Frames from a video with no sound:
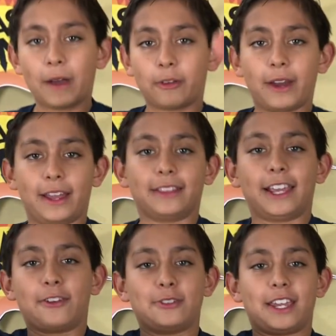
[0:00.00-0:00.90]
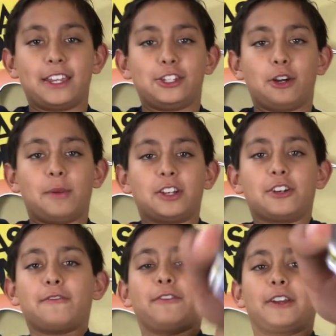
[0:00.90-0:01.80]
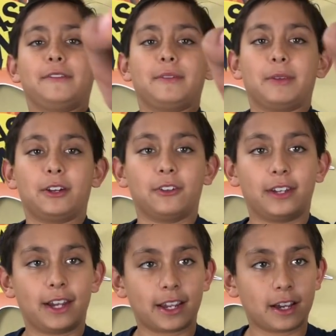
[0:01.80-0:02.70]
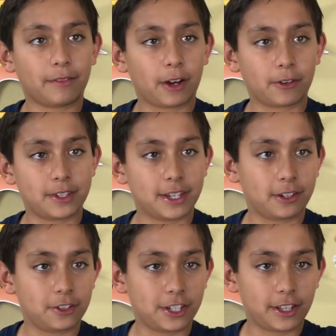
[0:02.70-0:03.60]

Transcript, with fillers: by the way, thank you, thank you so much for giving me Holy Knight God Valkyrie's energy